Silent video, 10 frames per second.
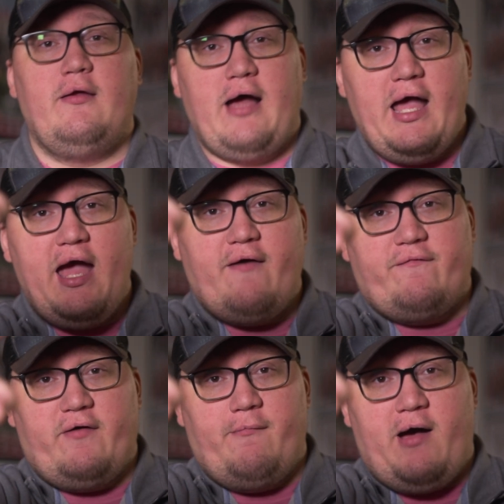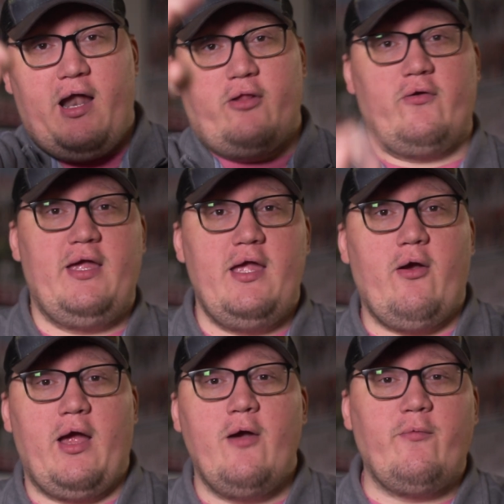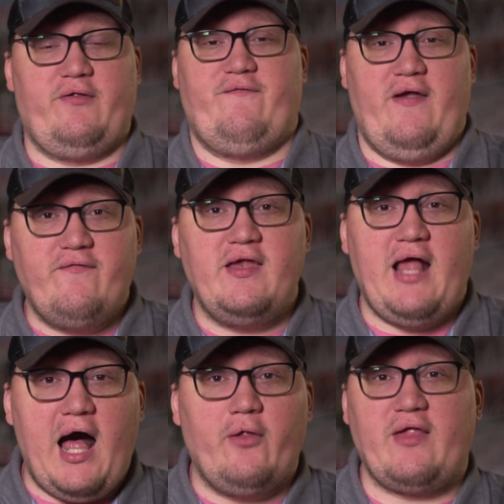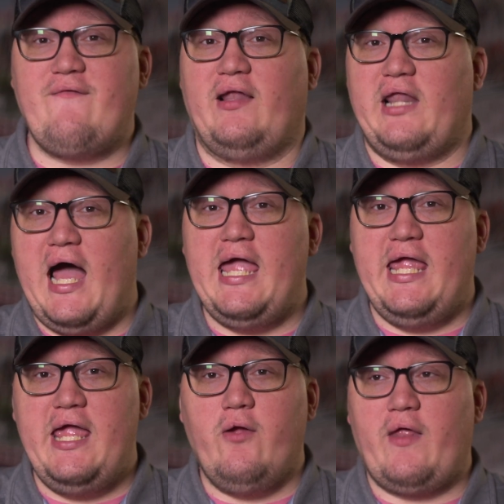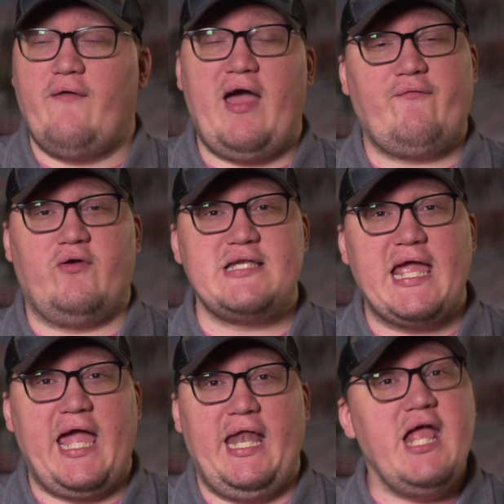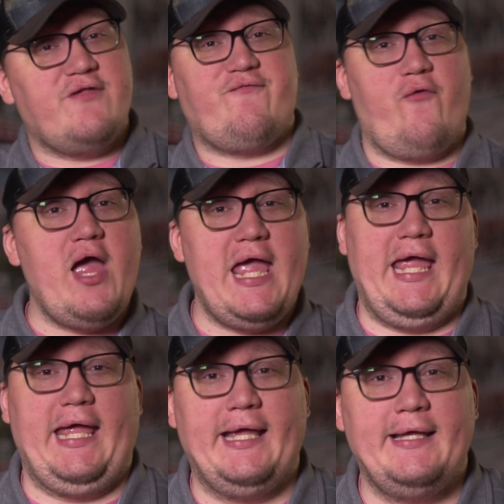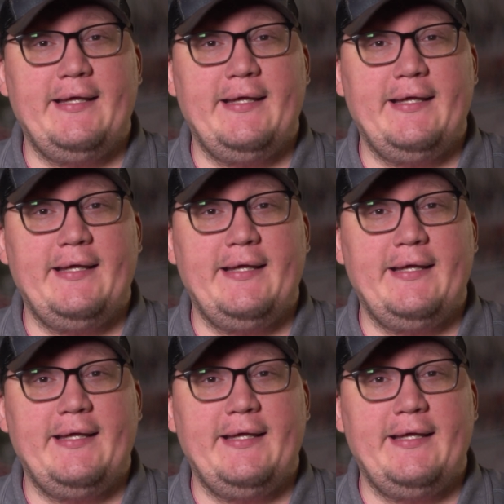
I have a monitor here. It was $50. I have a light here that I've had for a decade. It's free.